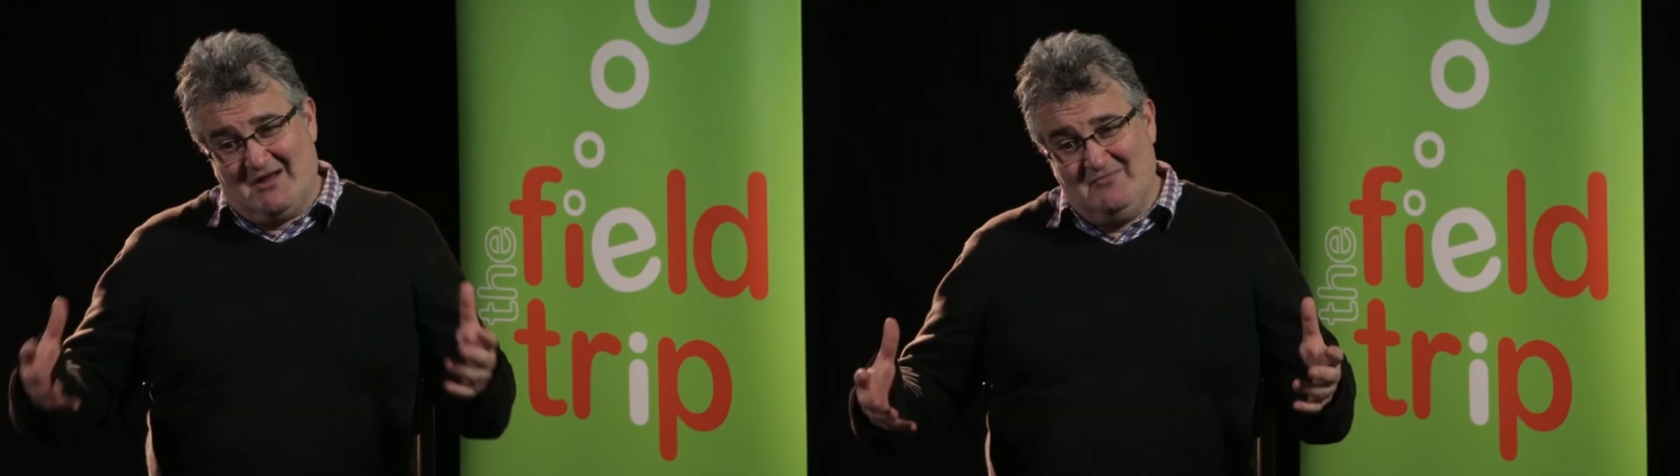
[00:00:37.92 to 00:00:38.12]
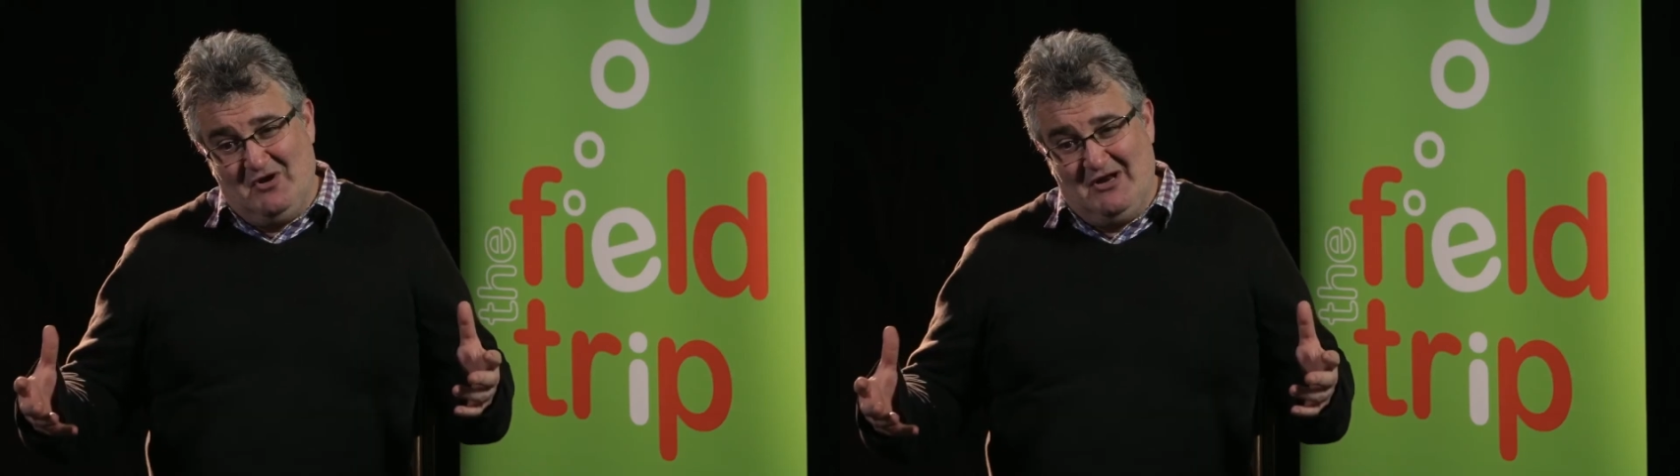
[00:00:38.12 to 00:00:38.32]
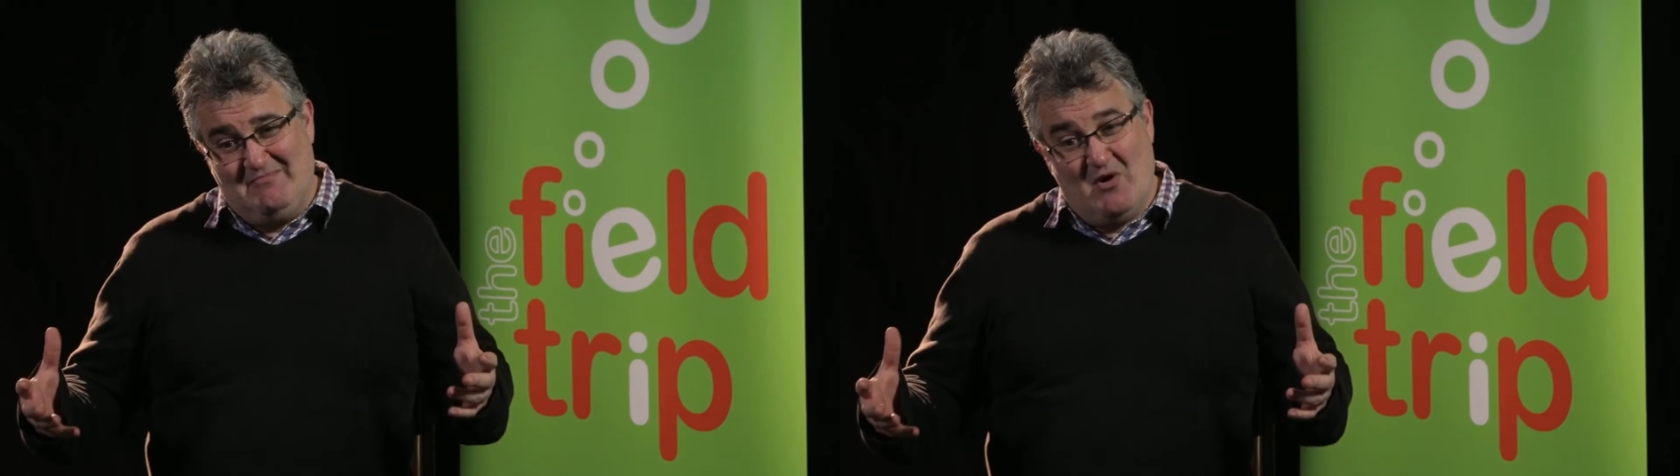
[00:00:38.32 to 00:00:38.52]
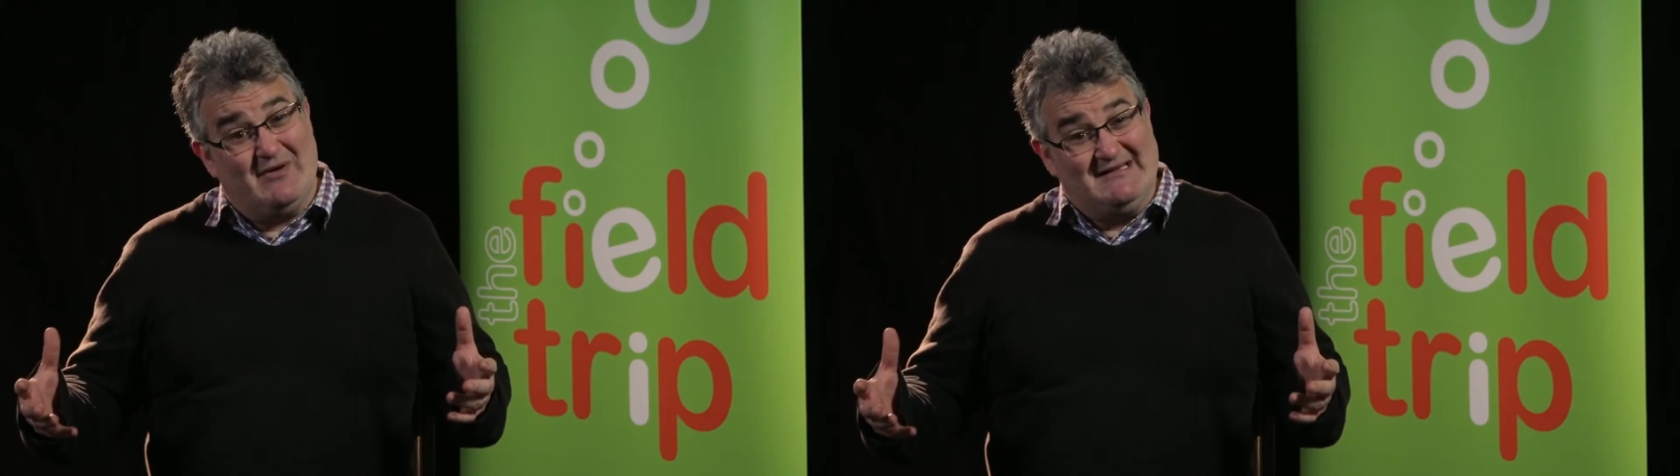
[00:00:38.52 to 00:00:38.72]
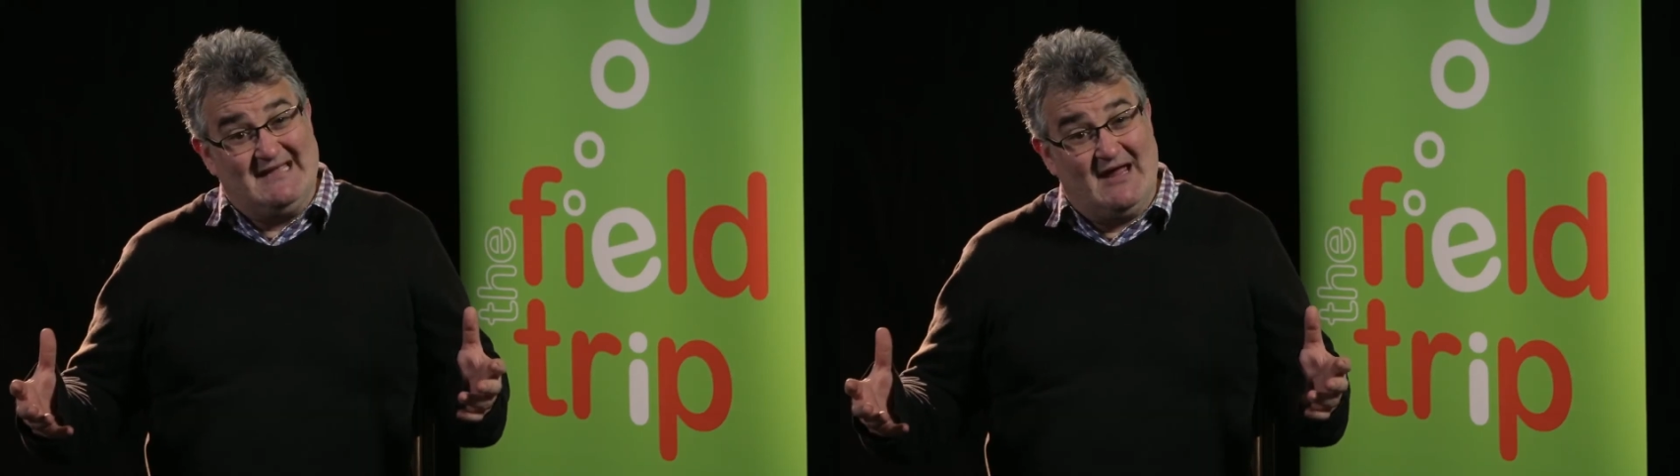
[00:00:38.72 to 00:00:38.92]
a community
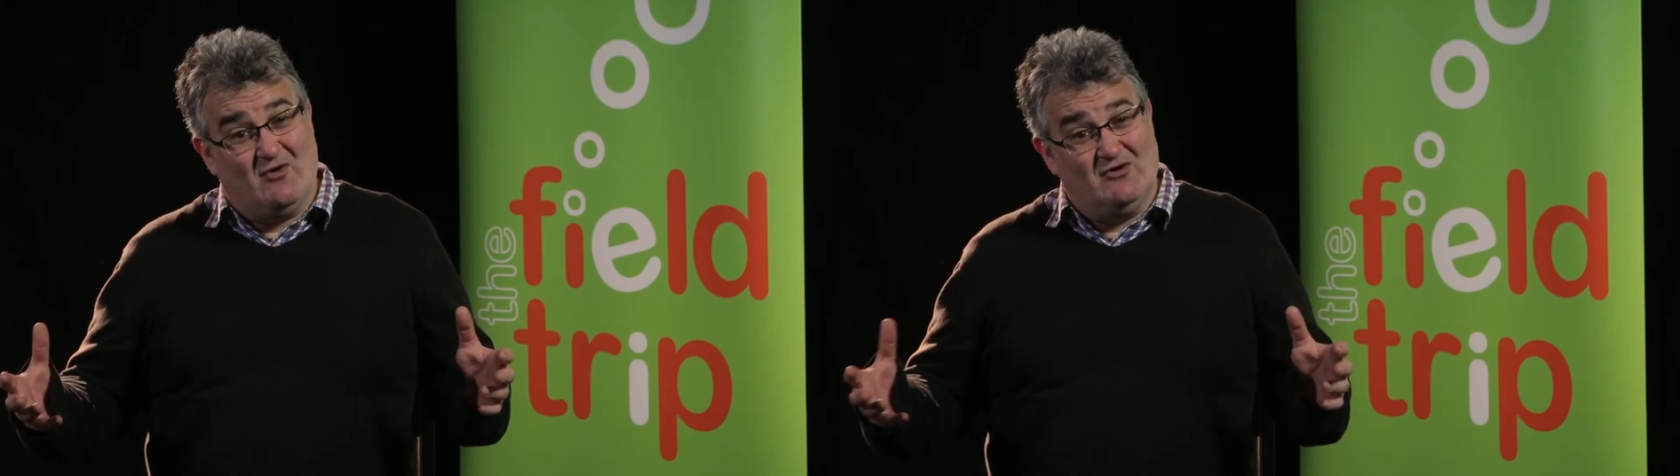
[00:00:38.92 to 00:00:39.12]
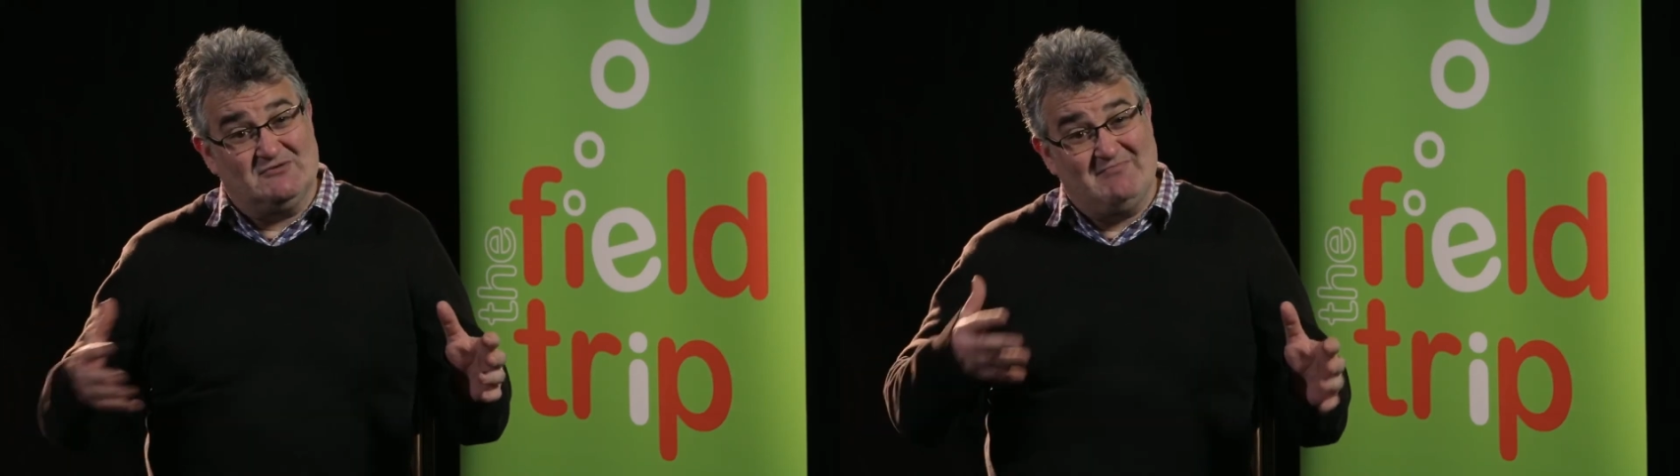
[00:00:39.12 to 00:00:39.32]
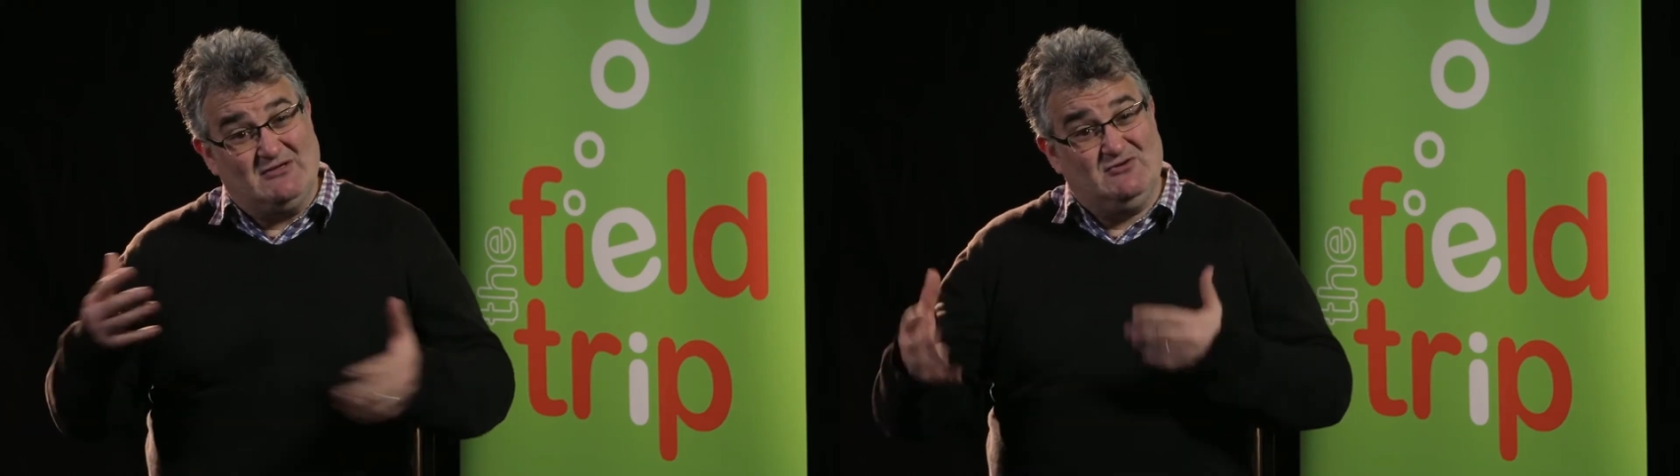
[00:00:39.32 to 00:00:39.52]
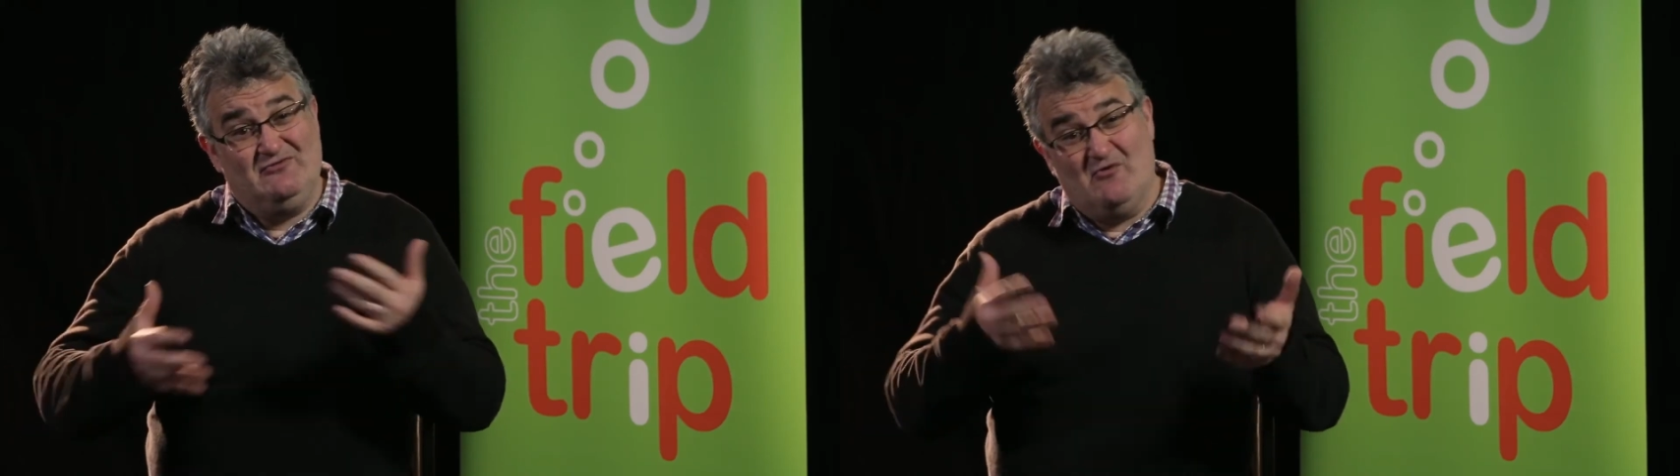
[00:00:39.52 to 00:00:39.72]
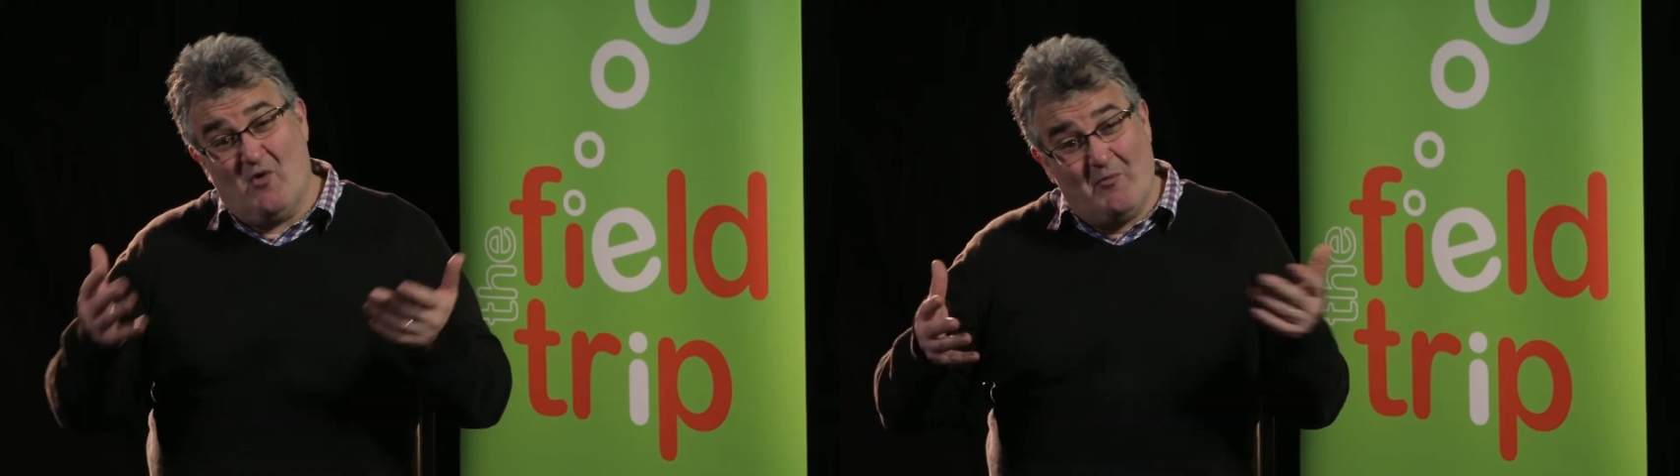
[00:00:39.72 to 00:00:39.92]
building scarecrows makes
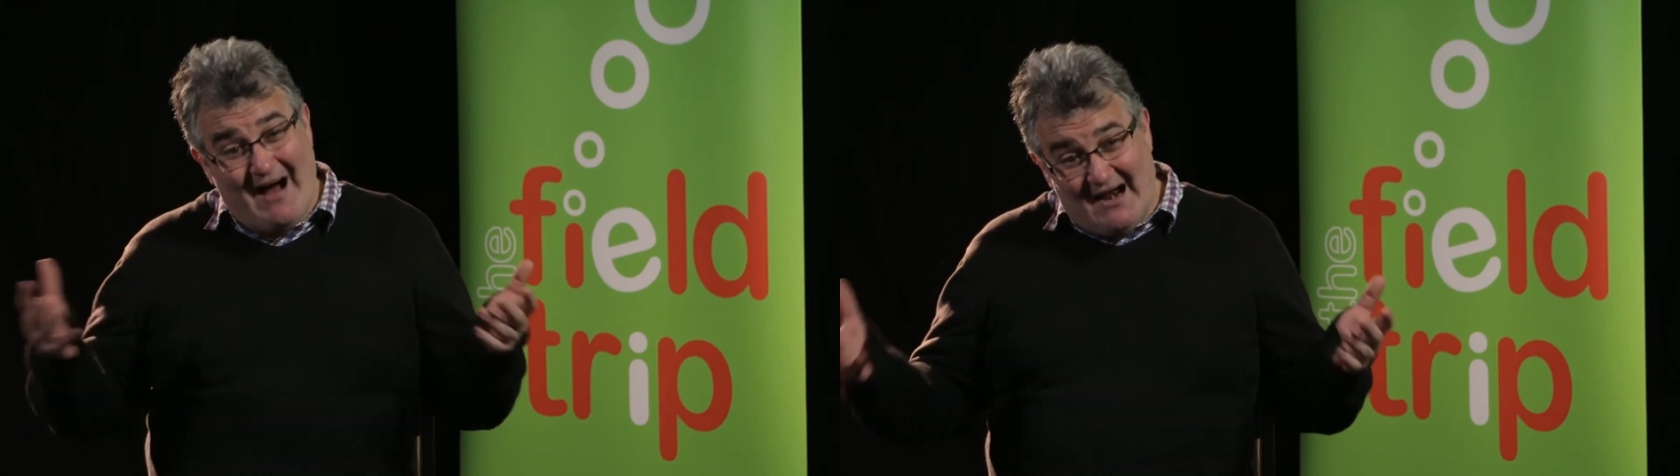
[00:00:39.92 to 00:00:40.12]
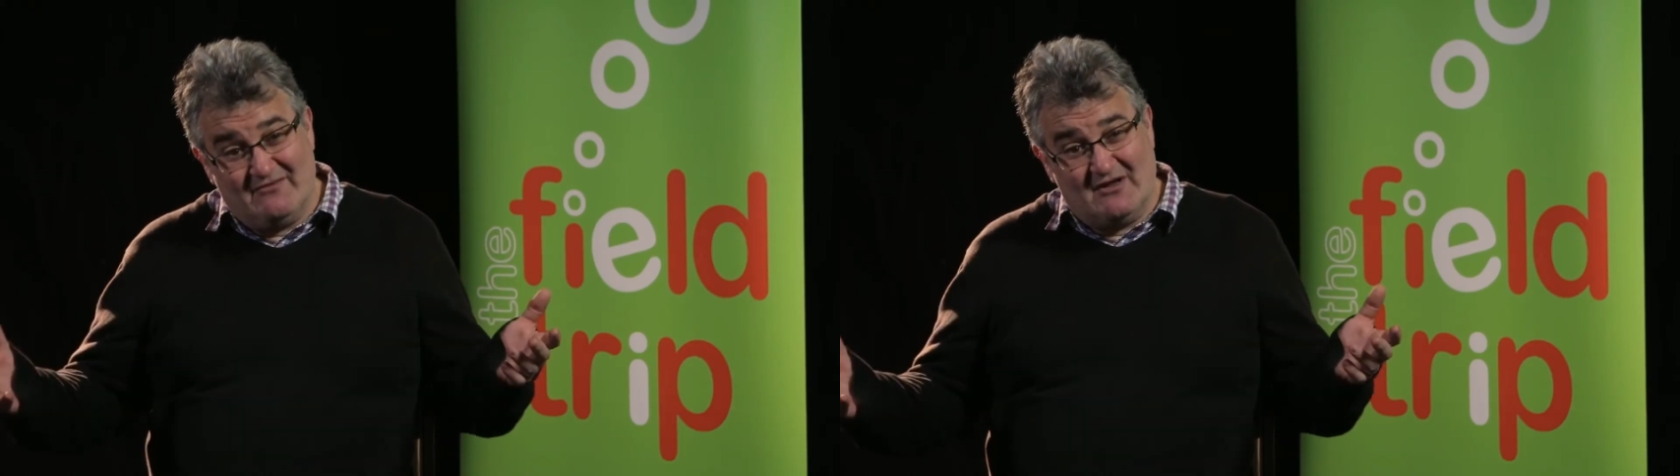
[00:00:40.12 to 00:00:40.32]
you feel more part